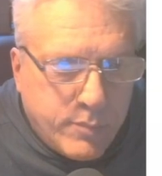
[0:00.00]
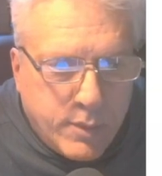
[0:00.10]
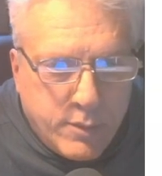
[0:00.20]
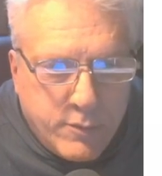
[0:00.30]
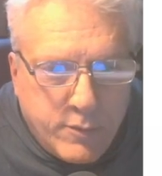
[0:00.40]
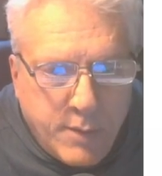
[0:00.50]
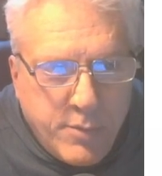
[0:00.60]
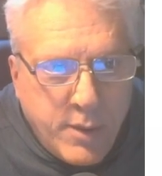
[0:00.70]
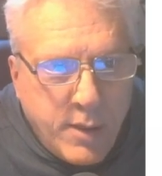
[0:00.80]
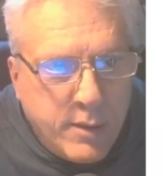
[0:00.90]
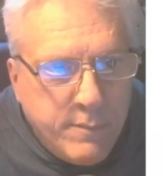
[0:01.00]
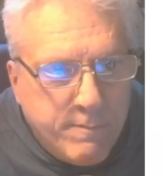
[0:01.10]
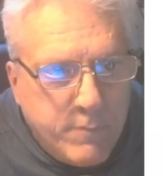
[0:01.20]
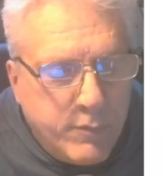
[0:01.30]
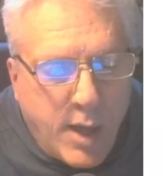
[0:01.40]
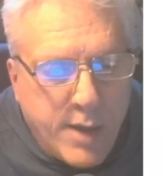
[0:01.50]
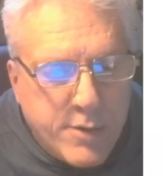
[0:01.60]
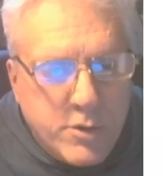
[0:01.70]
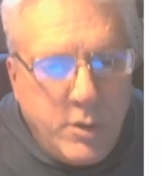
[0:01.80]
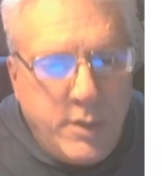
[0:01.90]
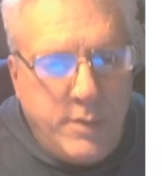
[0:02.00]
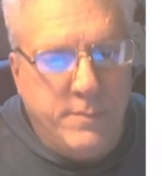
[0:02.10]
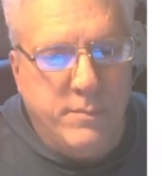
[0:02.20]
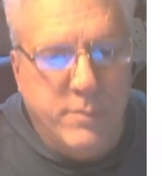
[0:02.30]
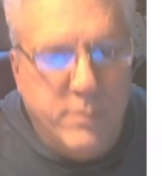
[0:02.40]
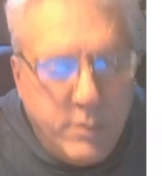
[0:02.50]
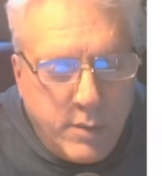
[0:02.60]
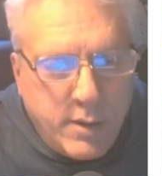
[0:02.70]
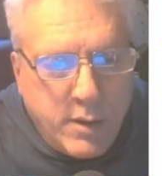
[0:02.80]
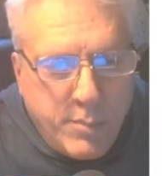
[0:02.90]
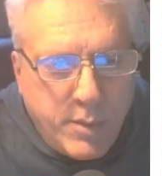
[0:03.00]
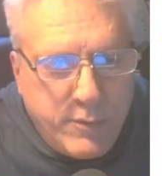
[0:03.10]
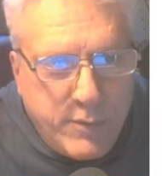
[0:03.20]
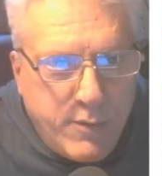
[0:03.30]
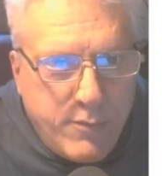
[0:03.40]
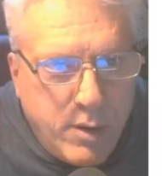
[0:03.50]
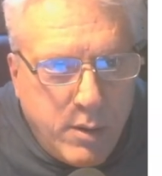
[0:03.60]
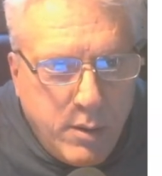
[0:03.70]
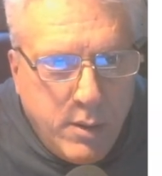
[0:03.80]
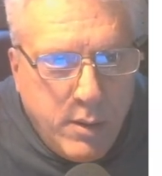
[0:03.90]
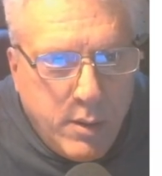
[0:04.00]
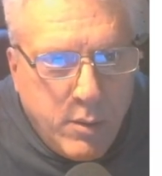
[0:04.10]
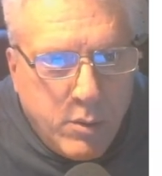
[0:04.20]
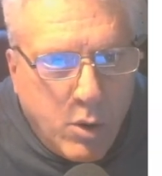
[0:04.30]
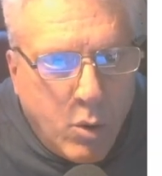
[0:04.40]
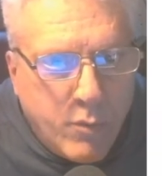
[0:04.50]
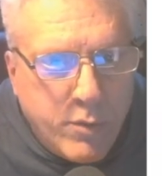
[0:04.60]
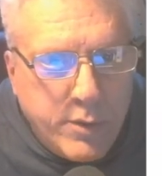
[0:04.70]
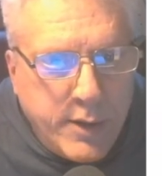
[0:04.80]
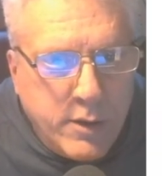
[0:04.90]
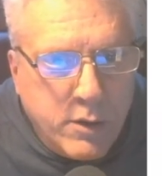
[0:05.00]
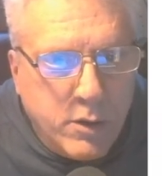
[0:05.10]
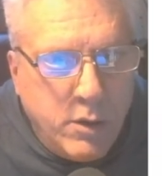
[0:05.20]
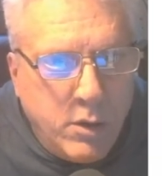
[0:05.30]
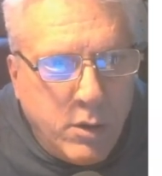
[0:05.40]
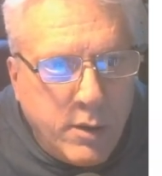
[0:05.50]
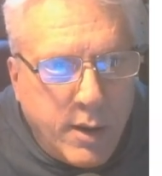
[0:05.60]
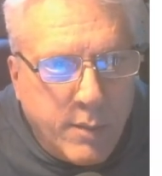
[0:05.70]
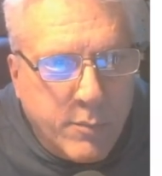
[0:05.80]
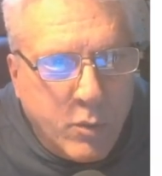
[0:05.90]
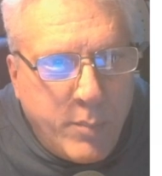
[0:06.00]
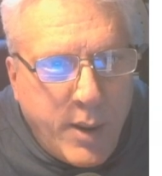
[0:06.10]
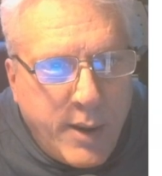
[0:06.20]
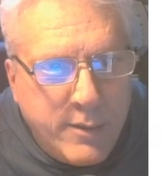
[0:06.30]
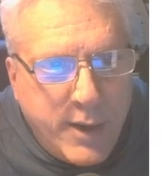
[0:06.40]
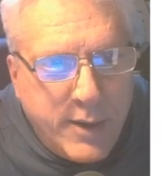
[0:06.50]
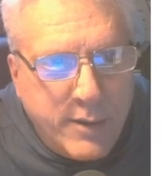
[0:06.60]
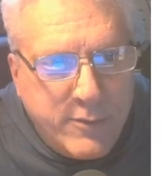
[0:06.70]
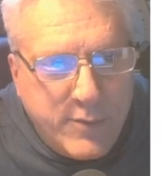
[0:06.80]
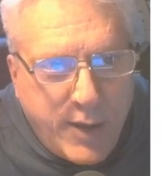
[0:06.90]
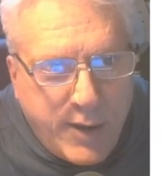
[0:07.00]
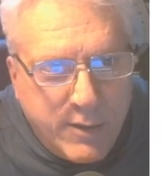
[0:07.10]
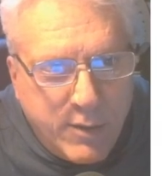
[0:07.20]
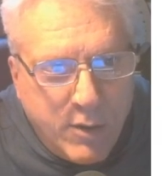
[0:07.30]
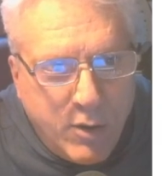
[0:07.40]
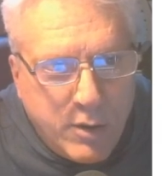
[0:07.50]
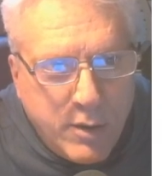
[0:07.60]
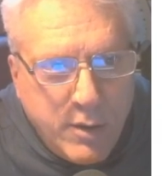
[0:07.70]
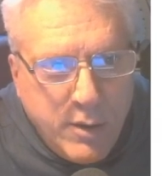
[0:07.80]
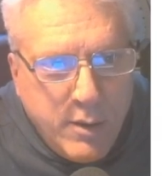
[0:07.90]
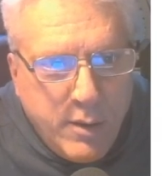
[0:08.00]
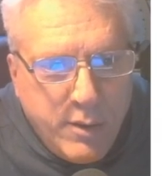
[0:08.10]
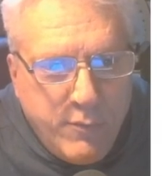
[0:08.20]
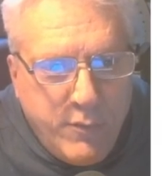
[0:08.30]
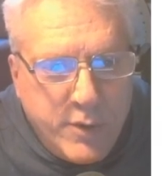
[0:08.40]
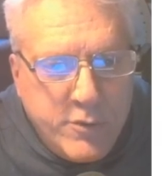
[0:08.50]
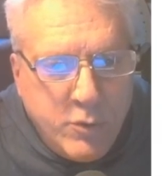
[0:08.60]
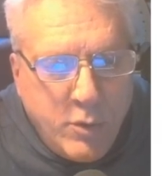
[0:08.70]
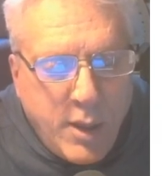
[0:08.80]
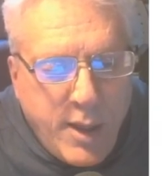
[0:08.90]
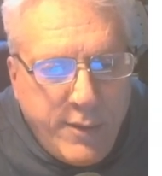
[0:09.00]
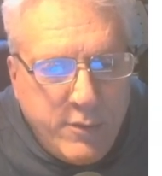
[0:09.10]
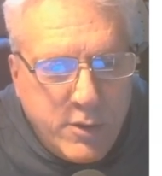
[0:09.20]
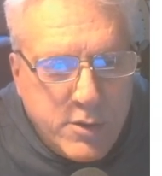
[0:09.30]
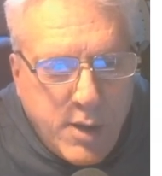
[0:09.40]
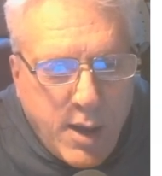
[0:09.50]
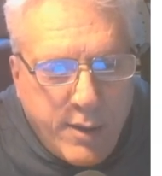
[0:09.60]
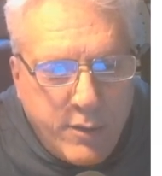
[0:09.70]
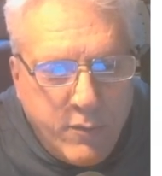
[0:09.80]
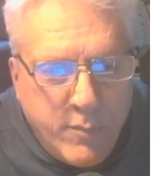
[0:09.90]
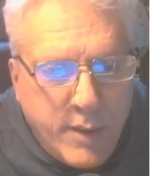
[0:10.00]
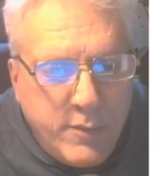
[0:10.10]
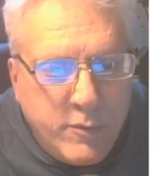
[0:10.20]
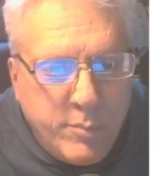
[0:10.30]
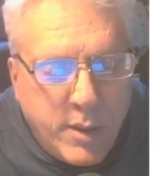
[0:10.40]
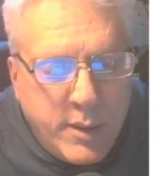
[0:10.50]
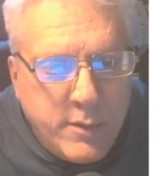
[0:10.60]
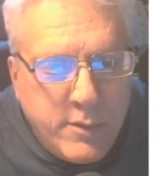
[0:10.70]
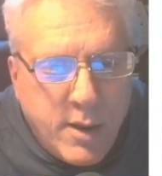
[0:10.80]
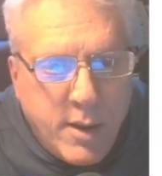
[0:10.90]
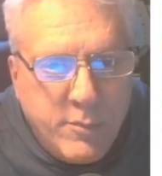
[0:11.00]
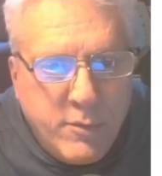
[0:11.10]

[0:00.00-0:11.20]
Same thing, you've got to shoot it. You're not going to play safe here. Go over and take a good look. Now I'm going back and taking a second look. Visualize the shot. You've made this plenty of times.